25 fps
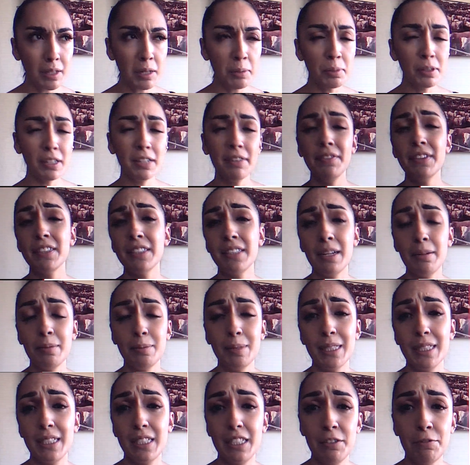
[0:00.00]
I believe his name
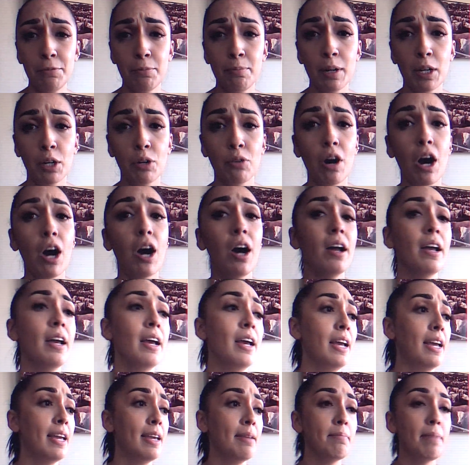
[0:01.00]
is Steve McCraw.
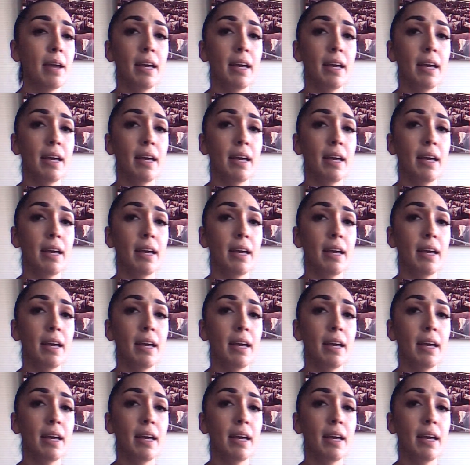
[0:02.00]
He